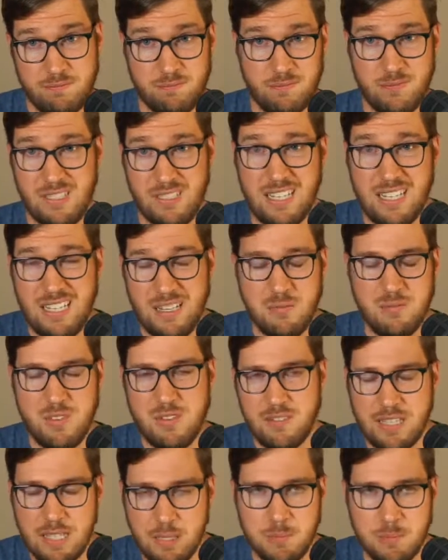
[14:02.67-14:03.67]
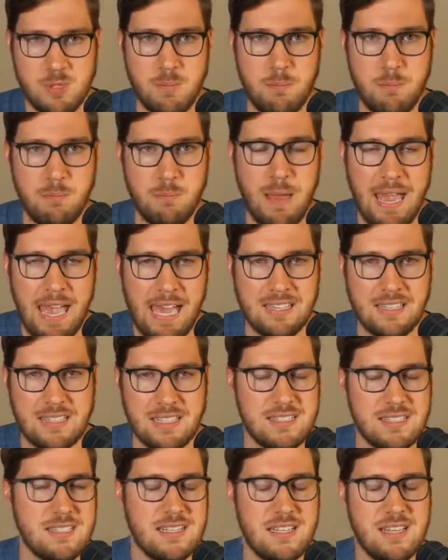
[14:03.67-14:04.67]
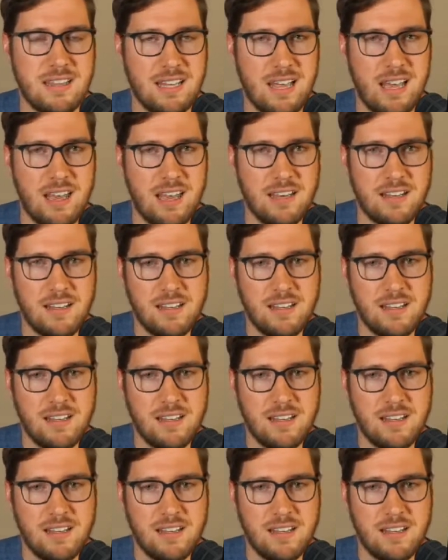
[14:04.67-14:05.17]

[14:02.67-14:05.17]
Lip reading: kind of develop some balance in that.